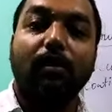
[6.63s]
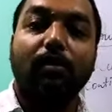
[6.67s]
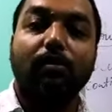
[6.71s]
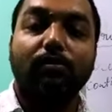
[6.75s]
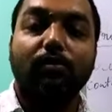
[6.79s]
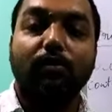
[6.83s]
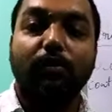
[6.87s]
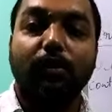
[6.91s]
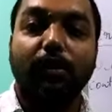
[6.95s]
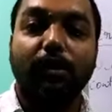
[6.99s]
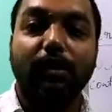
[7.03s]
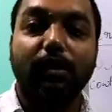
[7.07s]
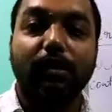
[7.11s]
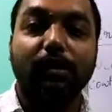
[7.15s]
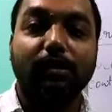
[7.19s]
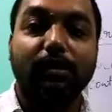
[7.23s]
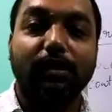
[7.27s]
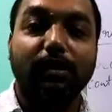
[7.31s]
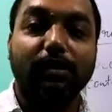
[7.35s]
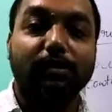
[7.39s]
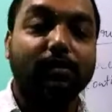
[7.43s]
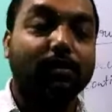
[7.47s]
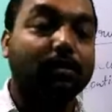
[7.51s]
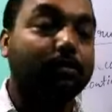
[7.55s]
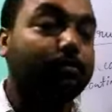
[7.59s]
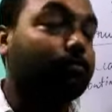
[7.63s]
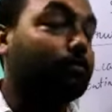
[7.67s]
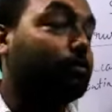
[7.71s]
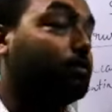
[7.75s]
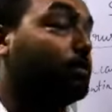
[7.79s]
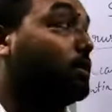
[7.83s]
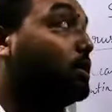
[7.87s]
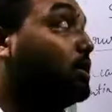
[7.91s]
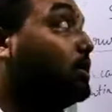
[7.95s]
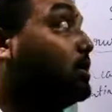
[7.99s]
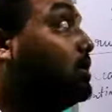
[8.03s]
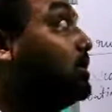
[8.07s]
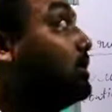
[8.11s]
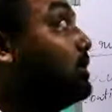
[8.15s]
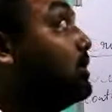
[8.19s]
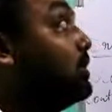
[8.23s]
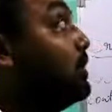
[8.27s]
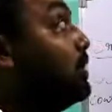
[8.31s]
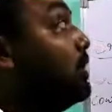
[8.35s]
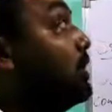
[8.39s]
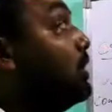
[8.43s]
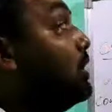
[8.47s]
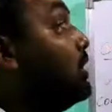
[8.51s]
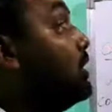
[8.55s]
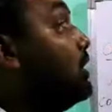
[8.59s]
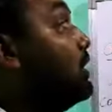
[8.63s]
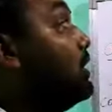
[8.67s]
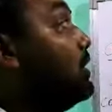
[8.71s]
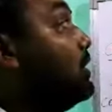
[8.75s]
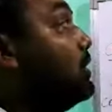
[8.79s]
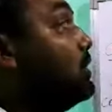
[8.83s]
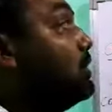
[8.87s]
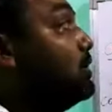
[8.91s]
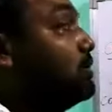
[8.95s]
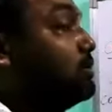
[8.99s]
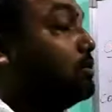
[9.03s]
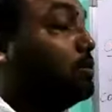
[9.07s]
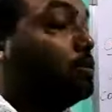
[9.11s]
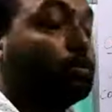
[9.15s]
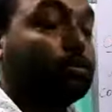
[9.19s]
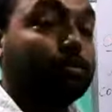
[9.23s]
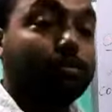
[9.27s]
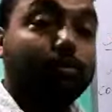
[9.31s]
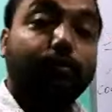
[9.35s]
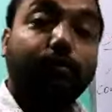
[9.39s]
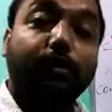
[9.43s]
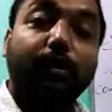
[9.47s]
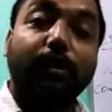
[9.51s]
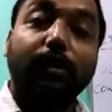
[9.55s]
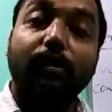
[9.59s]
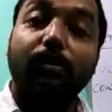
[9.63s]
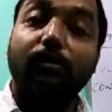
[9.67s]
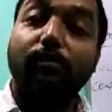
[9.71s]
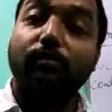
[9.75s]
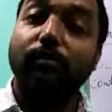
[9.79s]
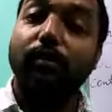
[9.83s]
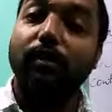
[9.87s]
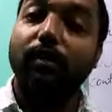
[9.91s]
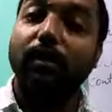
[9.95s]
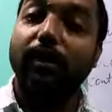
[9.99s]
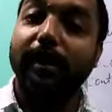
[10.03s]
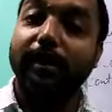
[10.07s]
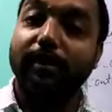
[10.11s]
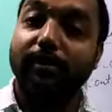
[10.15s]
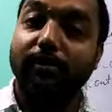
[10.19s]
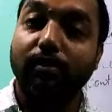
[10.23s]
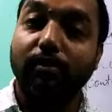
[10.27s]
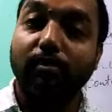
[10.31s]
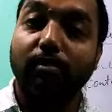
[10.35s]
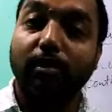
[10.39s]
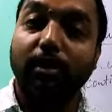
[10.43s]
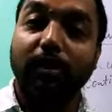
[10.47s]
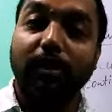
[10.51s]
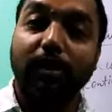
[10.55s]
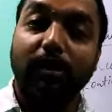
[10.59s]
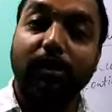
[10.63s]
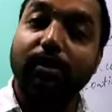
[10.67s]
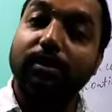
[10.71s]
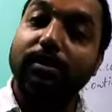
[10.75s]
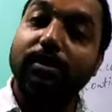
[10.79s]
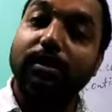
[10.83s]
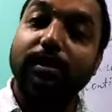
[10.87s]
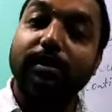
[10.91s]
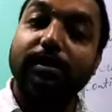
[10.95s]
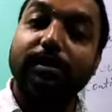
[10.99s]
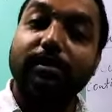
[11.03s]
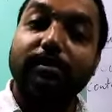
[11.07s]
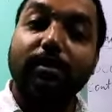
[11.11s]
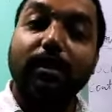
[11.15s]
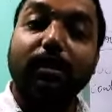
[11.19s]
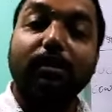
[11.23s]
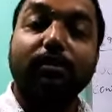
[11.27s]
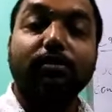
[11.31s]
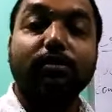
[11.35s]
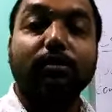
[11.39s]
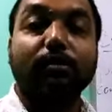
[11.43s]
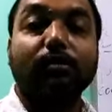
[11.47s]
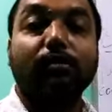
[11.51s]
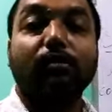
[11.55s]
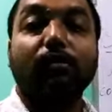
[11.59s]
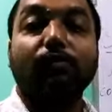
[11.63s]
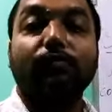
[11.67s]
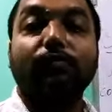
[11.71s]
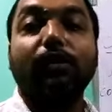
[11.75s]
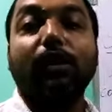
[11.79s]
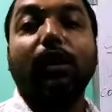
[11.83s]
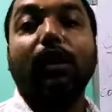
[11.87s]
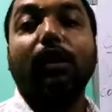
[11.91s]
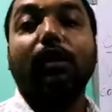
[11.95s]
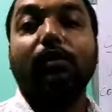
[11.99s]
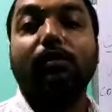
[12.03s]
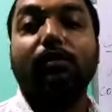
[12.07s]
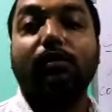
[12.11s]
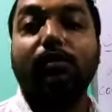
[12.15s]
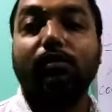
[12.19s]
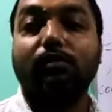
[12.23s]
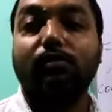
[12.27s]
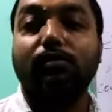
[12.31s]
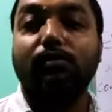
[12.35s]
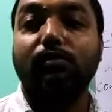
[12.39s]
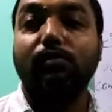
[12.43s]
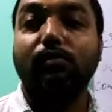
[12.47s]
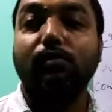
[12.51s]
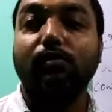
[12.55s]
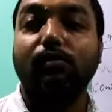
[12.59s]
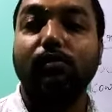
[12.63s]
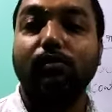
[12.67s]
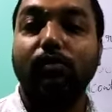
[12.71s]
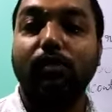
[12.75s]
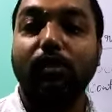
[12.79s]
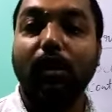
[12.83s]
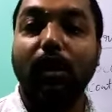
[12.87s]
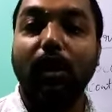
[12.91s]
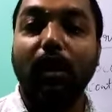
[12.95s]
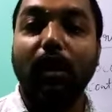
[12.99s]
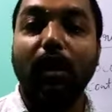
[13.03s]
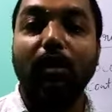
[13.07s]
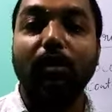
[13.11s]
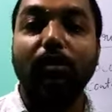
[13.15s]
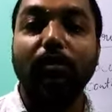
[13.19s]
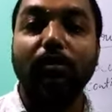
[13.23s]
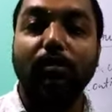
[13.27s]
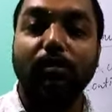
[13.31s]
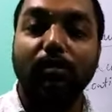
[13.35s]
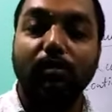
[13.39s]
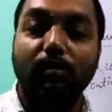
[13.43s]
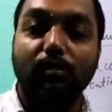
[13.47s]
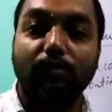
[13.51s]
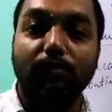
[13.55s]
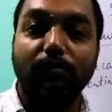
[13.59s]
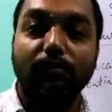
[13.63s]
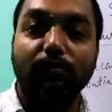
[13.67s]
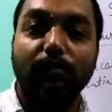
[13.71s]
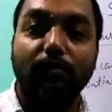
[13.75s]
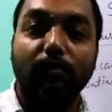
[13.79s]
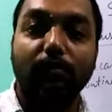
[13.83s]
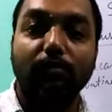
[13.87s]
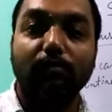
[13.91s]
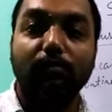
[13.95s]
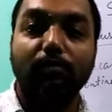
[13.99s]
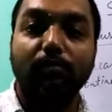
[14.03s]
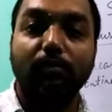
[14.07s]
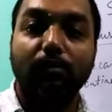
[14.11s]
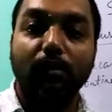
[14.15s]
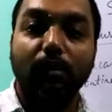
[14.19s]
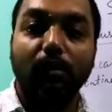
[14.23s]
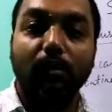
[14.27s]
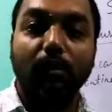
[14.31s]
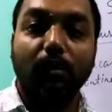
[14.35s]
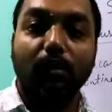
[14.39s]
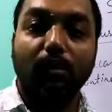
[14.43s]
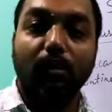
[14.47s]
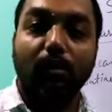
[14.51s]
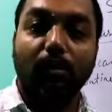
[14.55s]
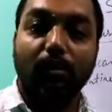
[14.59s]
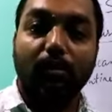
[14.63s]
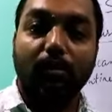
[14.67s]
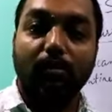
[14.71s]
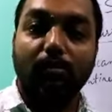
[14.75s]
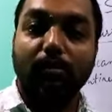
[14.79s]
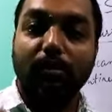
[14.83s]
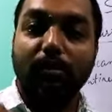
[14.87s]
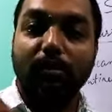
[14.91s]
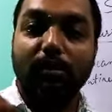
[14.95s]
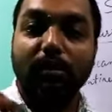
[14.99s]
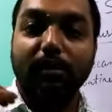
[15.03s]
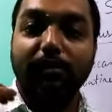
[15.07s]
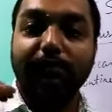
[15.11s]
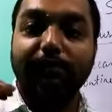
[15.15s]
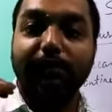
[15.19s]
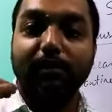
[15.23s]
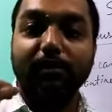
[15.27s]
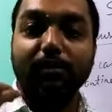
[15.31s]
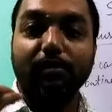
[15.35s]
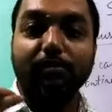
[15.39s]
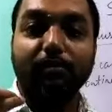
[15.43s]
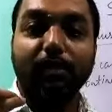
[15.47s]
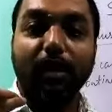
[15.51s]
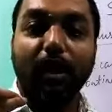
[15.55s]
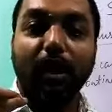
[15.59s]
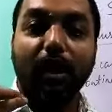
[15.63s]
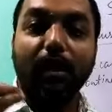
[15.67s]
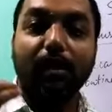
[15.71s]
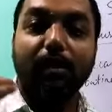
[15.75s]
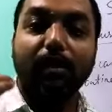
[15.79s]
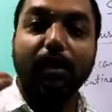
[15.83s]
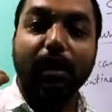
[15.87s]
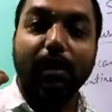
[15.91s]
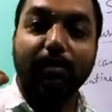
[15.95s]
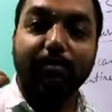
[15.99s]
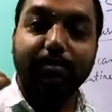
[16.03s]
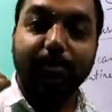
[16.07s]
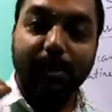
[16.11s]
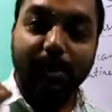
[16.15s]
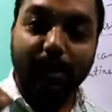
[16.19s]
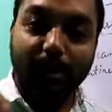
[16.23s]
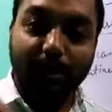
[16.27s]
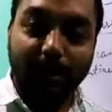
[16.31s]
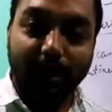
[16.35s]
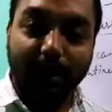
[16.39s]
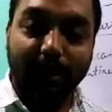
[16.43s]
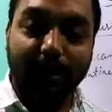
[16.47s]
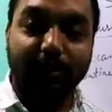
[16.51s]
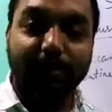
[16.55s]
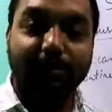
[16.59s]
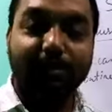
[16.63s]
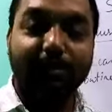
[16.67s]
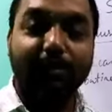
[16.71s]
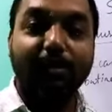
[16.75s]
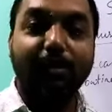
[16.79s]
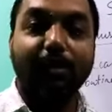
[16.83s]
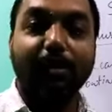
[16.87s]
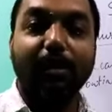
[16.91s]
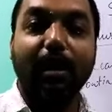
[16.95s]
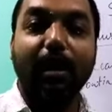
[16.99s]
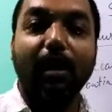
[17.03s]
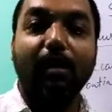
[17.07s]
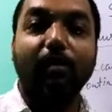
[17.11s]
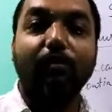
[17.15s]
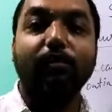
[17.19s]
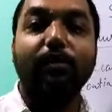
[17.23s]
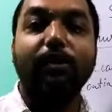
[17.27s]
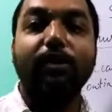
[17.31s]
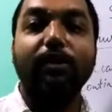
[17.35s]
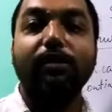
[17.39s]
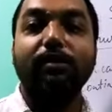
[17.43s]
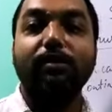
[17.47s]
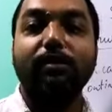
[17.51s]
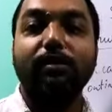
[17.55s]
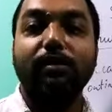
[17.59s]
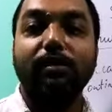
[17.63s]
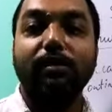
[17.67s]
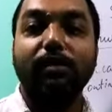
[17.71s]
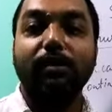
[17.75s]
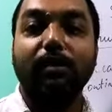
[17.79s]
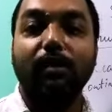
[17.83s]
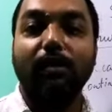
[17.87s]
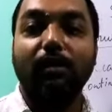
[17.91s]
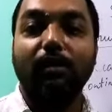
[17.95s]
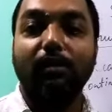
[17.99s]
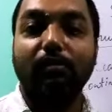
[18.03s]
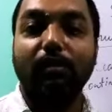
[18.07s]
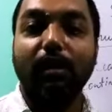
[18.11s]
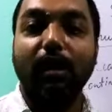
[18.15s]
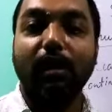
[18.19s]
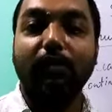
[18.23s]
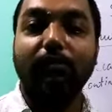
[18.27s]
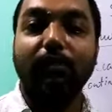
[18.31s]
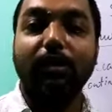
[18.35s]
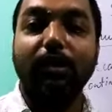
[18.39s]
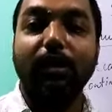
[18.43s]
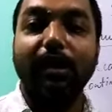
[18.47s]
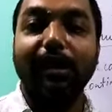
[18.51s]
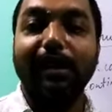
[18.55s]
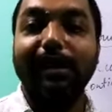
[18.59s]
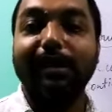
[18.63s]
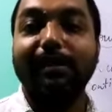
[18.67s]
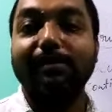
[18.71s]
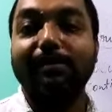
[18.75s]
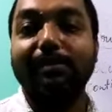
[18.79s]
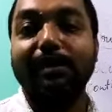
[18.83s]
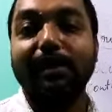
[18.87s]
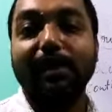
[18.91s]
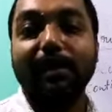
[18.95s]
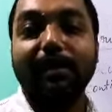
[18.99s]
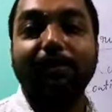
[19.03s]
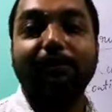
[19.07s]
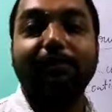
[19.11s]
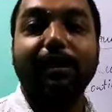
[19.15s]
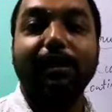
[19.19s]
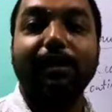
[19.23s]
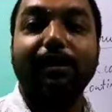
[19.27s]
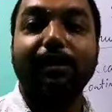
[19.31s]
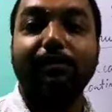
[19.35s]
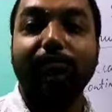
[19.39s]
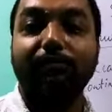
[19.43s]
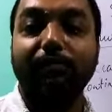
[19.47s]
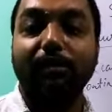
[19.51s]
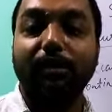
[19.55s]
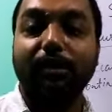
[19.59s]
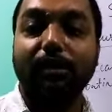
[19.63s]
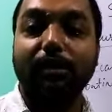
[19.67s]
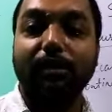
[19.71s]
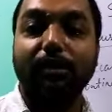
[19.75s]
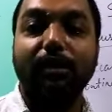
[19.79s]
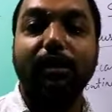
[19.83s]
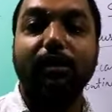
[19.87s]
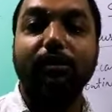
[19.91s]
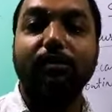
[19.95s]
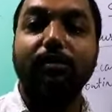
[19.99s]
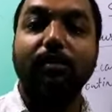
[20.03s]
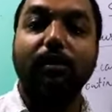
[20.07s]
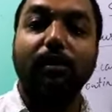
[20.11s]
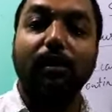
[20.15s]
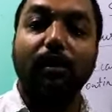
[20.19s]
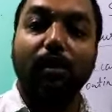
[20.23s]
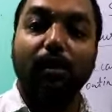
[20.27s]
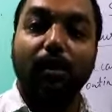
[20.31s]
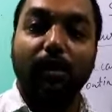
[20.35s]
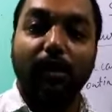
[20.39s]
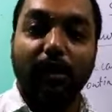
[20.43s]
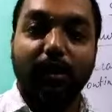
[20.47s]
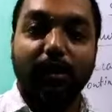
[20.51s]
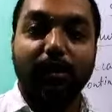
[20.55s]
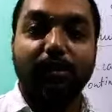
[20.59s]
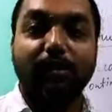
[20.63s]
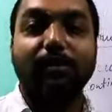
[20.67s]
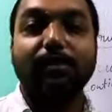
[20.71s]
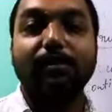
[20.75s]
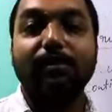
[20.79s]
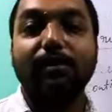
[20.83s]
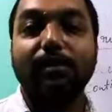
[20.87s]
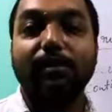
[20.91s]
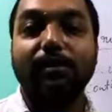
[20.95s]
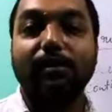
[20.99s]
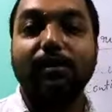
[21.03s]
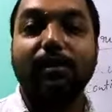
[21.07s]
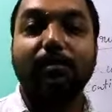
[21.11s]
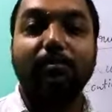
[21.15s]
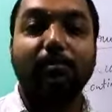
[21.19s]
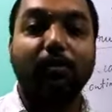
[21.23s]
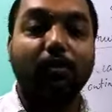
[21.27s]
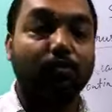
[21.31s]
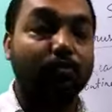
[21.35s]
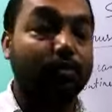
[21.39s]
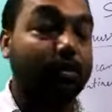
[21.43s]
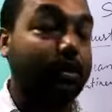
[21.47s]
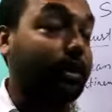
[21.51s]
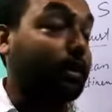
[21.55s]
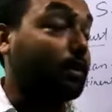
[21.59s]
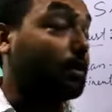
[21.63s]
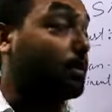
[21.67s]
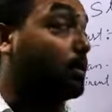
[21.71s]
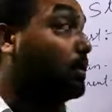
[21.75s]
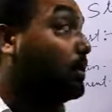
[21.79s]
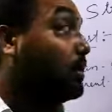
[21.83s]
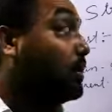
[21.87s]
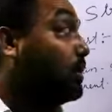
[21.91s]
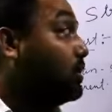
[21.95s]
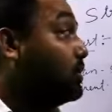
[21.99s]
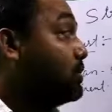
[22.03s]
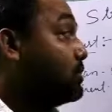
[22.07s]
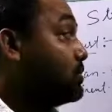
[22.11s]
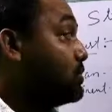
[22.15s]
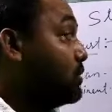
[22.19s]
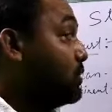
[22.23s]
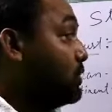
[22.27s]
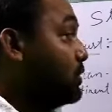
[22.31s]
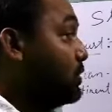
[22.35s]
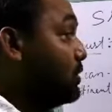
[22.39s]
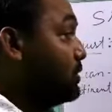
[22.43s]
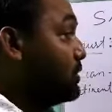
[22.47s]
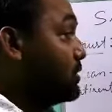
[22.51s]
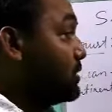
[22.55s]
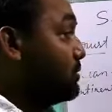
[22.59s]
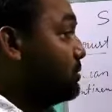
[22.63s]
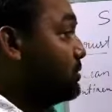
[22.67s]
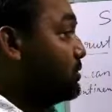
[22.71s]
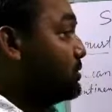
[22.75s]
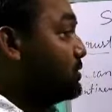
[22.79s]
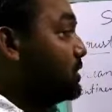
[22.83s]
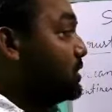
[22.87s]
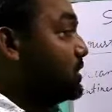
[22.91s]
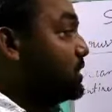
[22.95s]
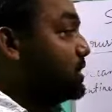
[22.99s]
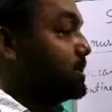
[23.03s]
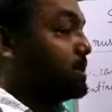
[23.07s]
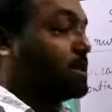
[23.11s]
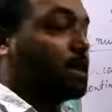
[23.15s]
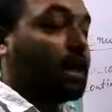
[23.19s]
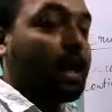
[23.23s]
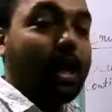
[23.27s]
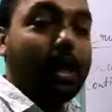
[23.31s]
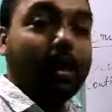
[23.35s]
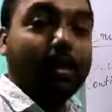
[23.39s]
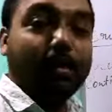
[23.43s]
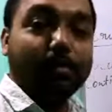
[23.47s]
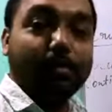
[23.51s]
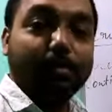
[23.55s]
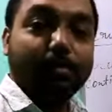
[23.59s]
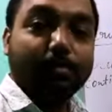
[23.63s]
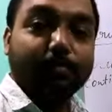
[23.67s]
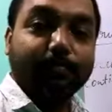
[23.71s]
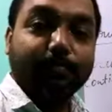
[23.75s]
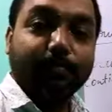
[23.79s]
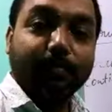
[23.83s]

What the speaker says: So in this lesson we will go to the next topic, that is the structure of the art. So the art from the surface of the art up till the interior, how it is, how the layers are divided. We'll discuss in this lesson about that. So suppose this is the art.